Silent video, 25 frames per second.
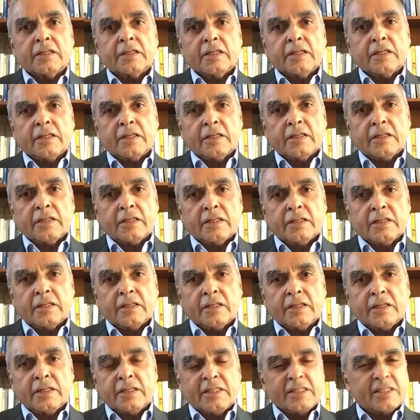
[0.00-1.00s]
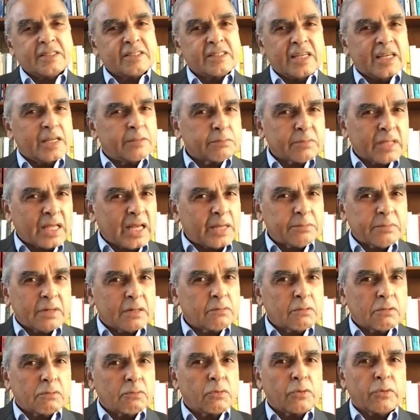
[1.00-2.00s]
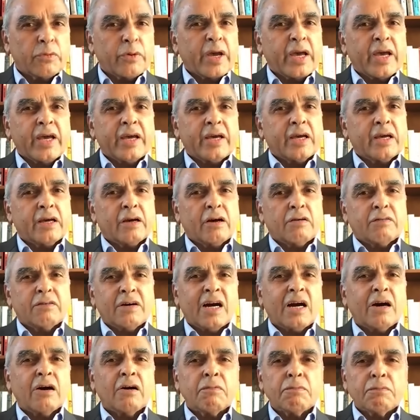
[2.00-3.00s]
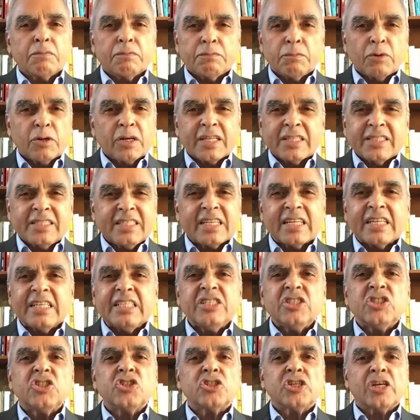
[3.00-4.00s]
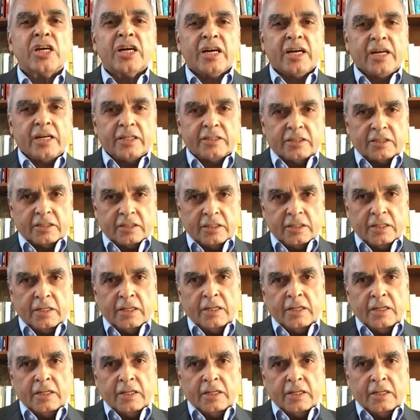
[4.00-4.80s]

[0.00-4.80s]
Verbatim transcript: At the same time, I'm aware of how politically charged